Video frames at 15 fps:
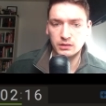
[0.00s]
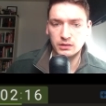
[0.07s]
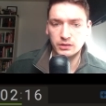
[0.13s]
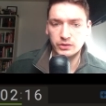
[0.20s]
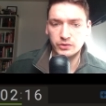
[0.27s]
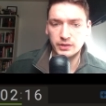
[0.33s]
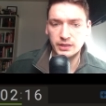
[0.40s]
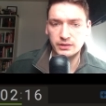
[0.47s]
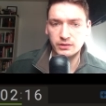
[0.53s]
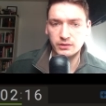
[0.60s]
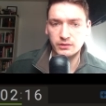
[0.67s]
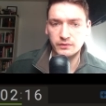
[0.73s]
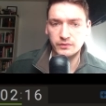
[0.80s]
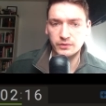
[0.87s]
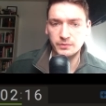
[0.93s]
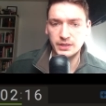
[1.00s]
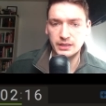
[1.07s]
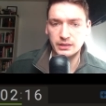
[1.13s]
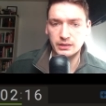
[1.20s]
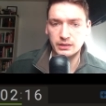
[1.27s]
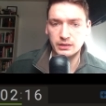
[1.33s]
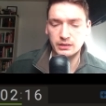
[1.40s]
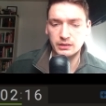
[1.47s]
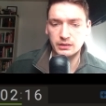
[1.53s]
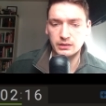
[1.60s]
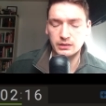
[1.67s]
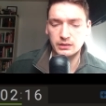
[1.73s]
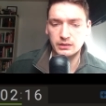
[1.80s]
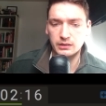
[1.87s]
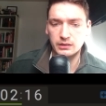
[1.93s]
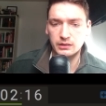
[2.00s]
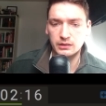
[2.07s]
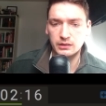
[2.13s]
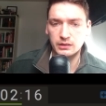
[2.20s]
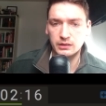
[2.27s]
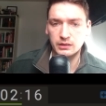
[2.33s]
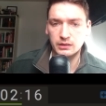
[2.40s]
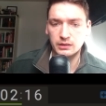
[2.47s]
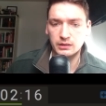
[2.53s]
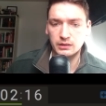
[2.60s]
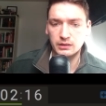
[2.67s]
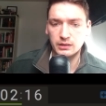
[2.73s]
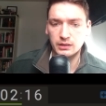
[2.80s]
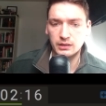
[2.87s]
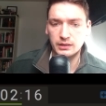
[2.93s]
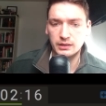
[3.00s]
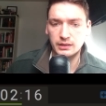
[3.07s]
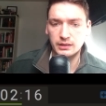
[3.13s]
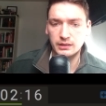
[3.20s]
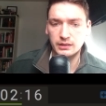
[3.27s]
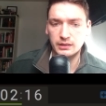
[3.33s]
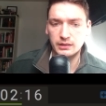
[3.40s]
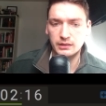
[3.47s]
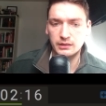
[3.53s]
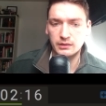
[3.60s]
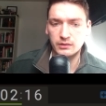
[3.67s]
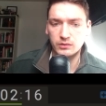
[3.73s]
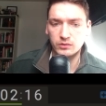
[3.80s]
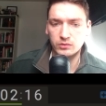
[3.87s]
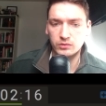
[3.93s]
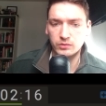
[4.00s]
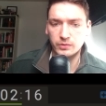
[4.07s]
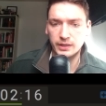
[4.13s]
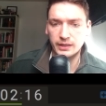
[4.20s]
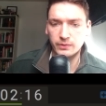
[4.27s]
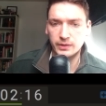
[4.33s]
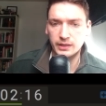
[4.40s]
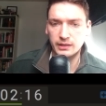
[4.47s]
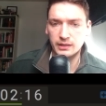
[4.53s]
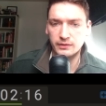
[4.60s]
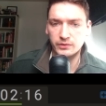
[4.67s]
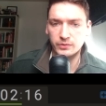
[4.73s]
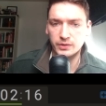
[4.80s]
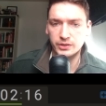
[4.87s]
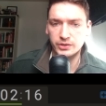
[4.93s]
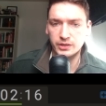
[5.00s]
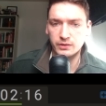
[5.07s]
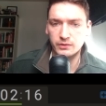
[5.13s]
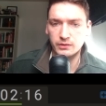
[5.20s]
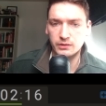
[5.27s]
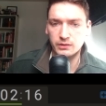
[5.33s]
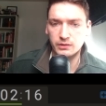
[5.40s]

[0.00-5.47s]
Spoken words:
Trades are good for me. And I think I can... Oh, wait, I have to watch out. I